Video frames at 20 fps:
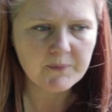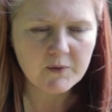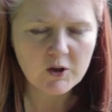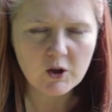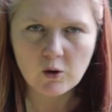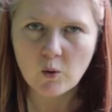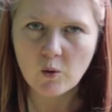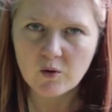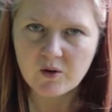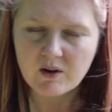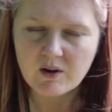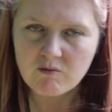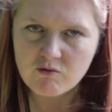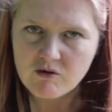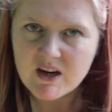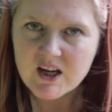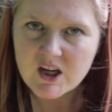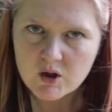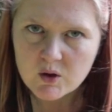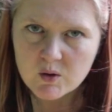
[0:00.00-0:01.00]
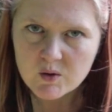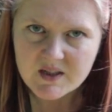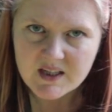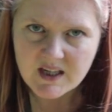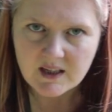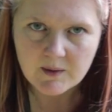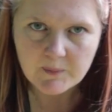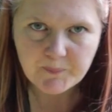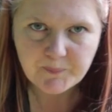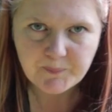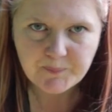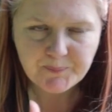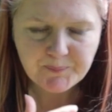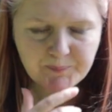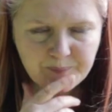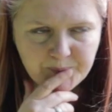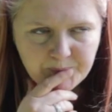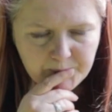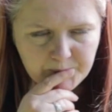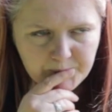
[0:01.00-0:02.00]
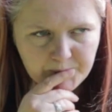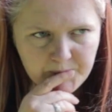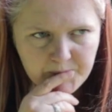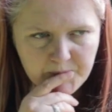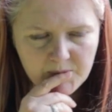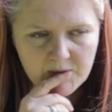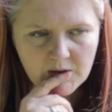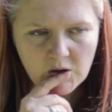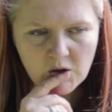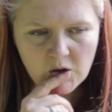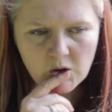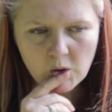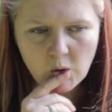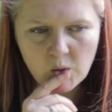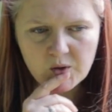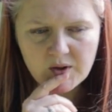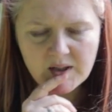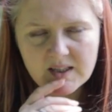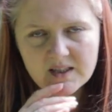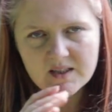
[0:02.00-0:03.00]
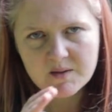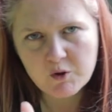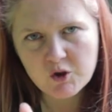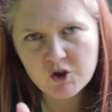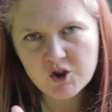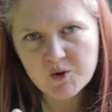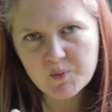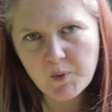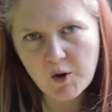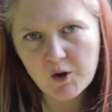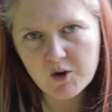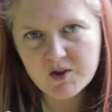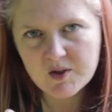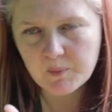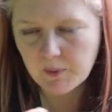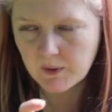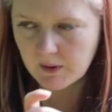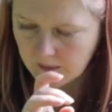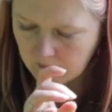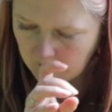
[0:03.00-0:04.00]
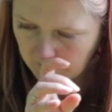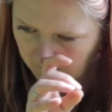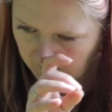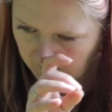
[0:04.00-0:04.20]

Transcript: clothing, reusing clothing as much as possible.